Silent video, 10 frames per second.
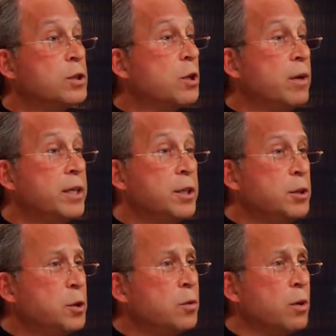was going to
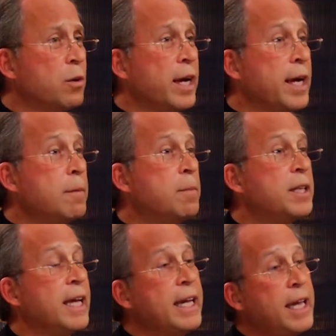do a raid,
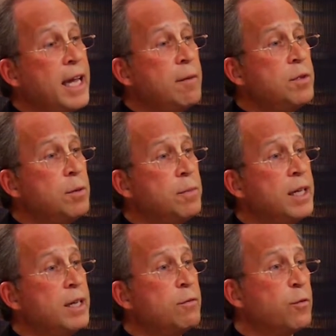but they came to
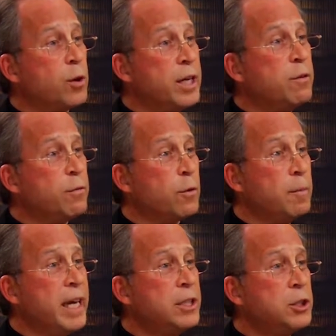me for
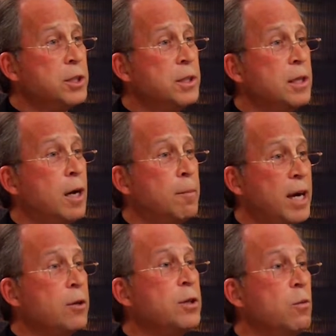information
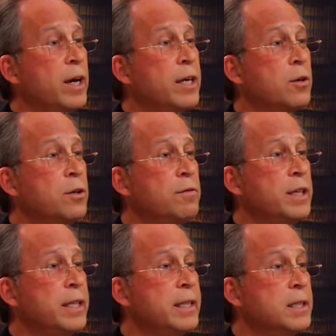about the Waco
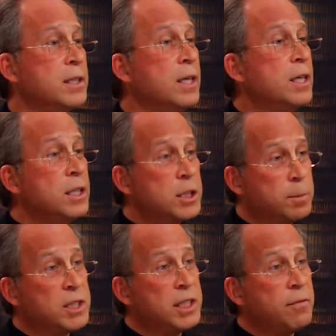Davidians,
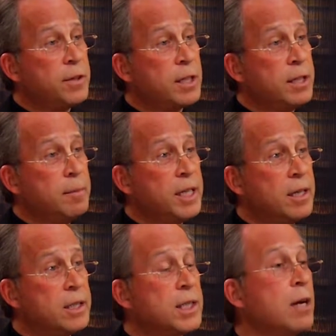specifically
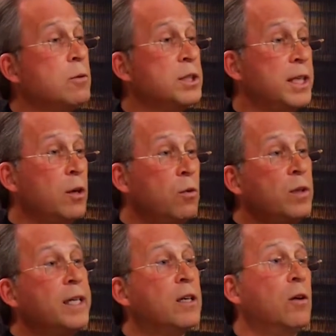because I was the
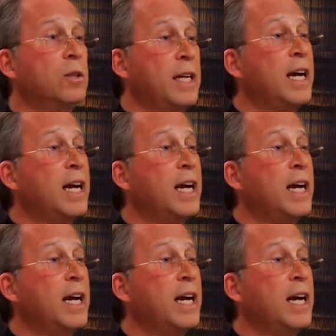only cult